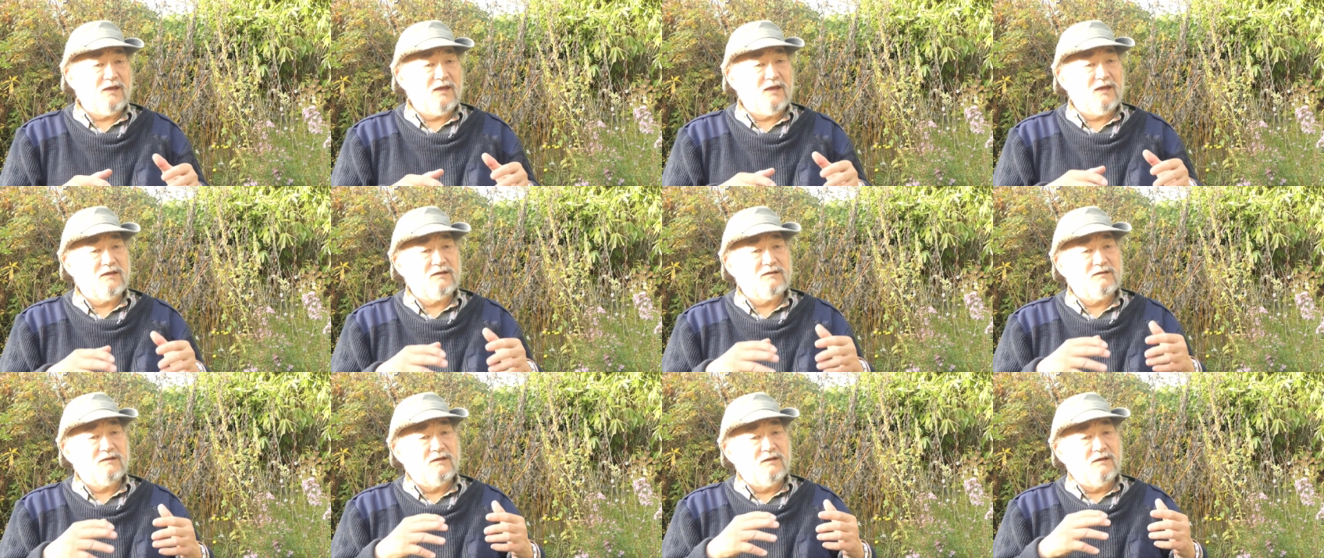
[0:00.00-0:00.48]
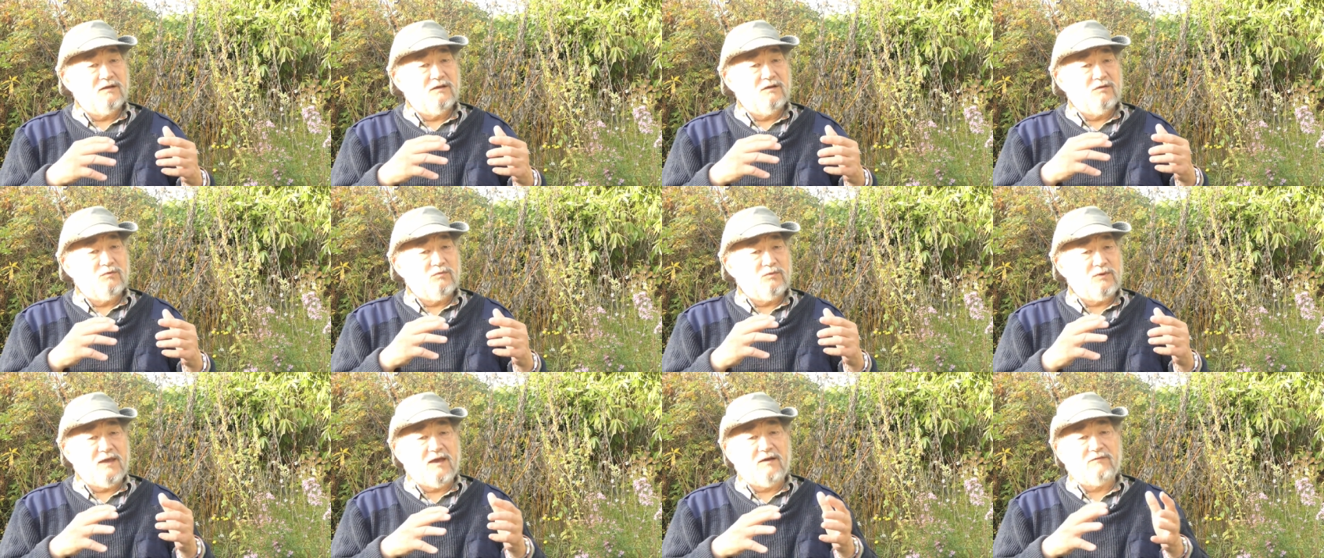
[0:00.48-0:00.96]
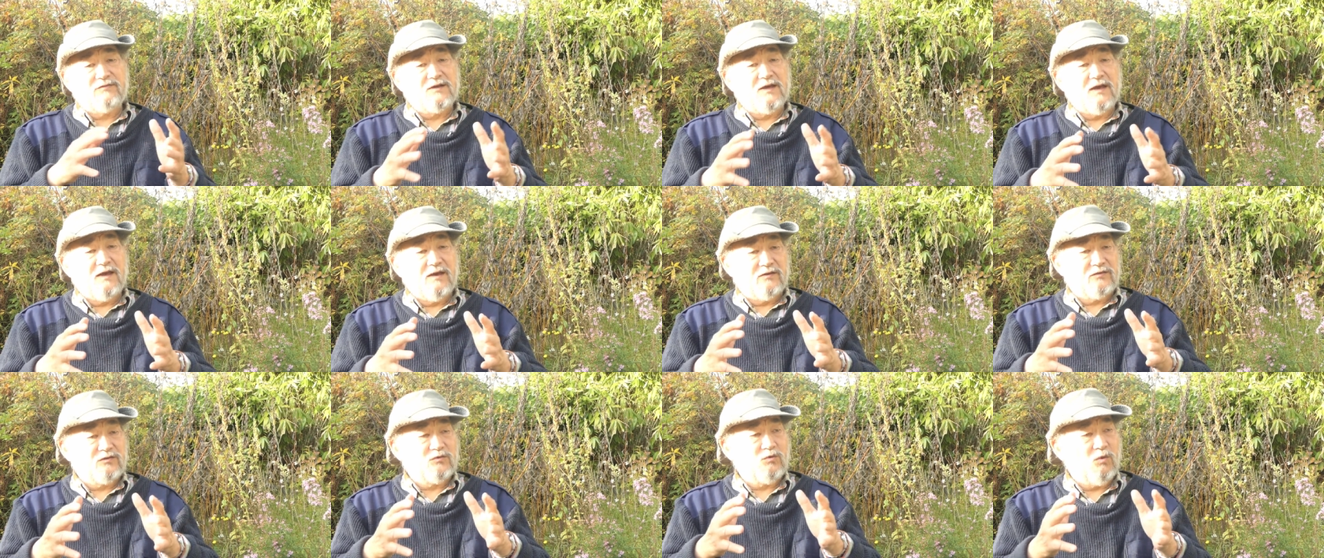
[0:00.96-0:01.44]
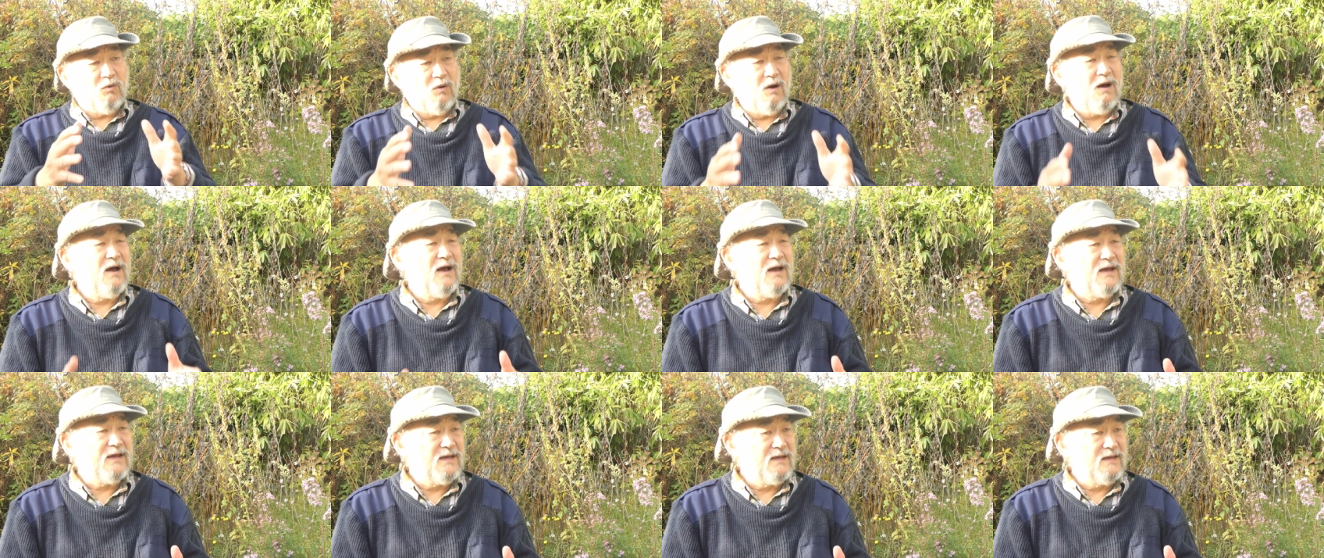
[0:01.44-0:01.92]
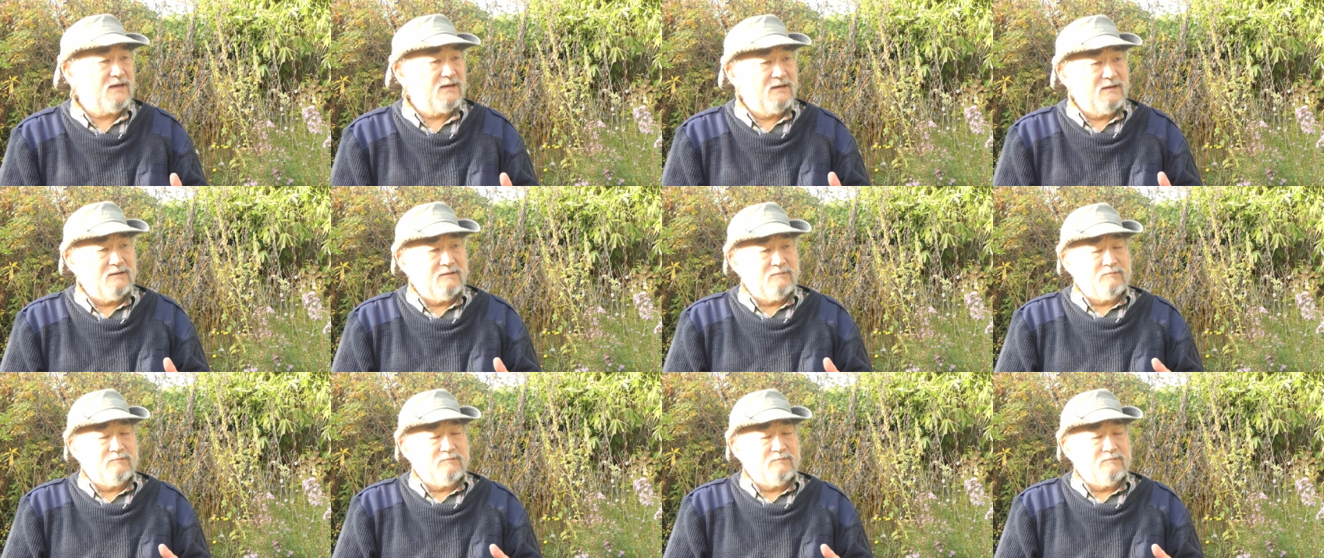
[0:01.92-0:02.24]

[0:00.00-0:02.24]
And we have to ask why.